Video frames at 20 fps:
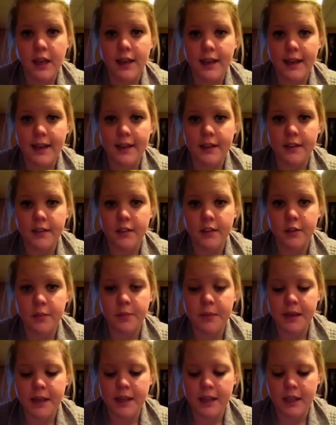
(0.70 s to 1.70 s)
Hey YouTube,
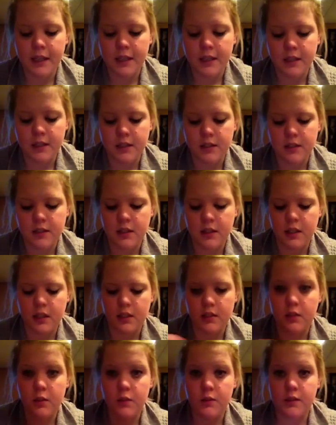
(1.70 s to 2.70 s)
it is uh,
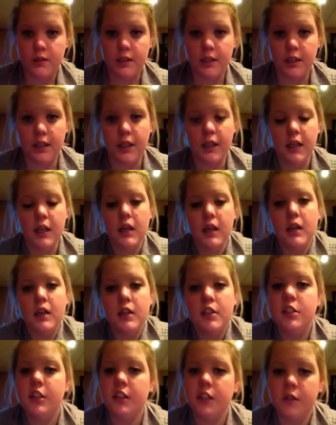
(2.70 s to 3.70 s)
Tuesday,
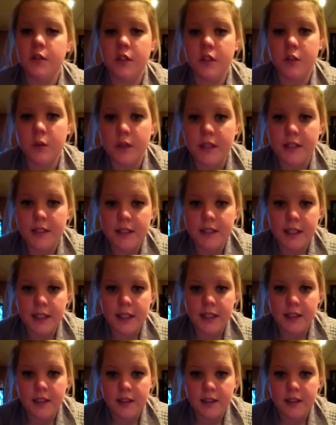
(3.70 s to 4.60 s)
January 22nd.